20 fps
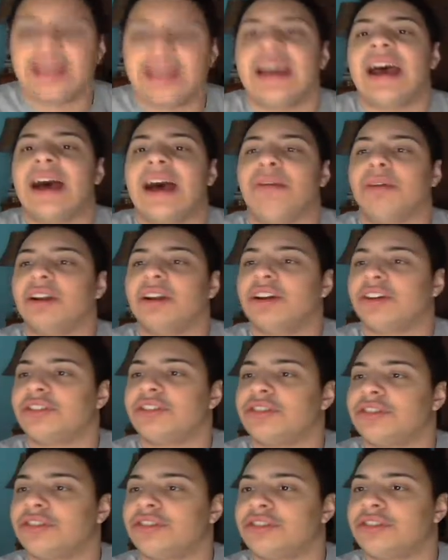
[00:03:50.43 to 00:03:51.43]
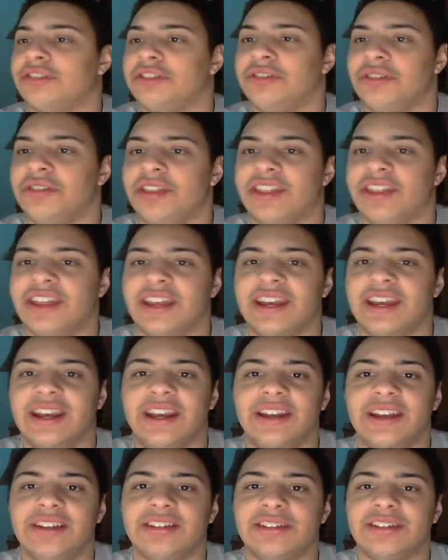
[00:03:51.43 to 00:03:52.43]
want to also show you
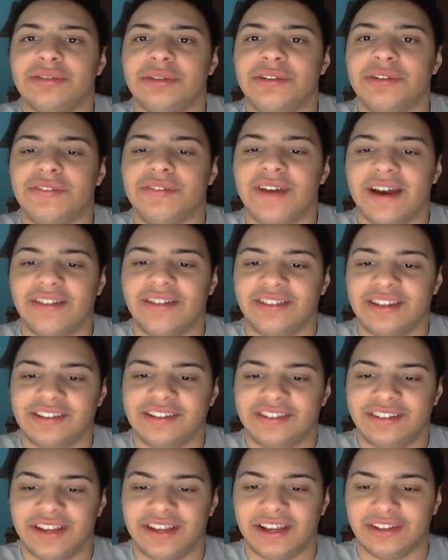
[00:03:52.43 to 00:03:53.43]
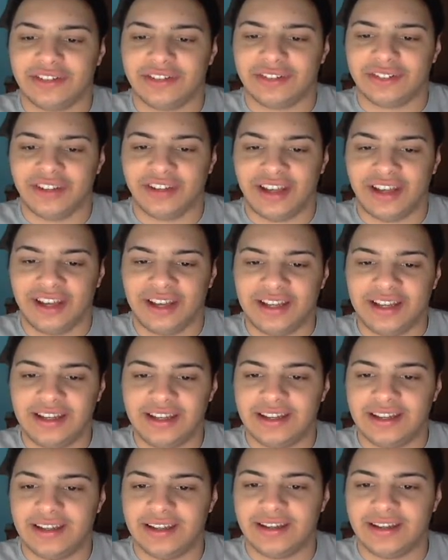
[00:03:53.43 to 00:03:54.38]
this. We found this yesterday.